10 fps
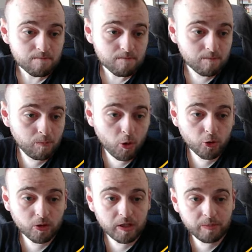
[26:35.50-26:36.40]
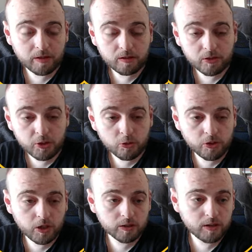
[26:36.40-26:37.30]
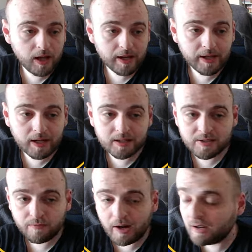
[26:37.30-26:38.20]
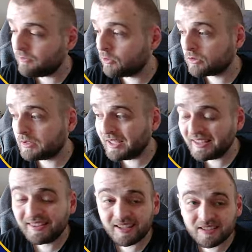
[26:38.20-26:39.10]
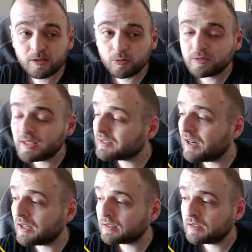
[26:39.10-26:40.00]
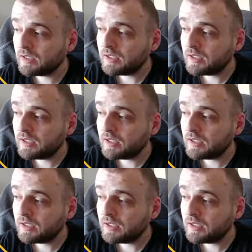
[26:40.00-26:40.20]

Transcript: Bodo Glimt, Union, Ajax, Frankfurt, it doesn't look that hard.